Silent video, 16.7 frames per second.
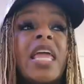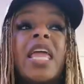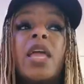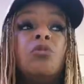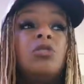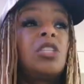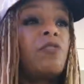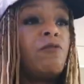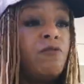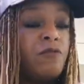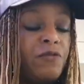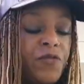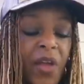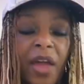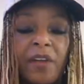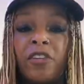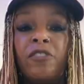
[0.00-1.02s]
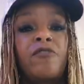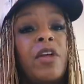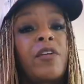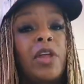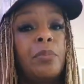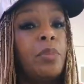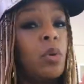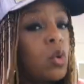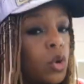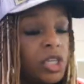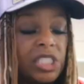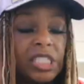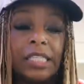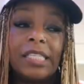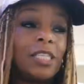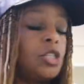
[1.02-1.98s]
It was a very, very poor
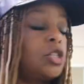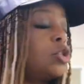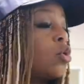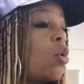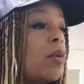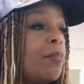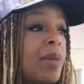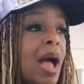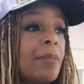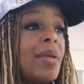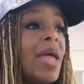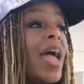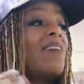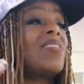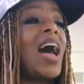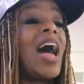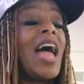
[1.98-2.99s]
decision on my behalf.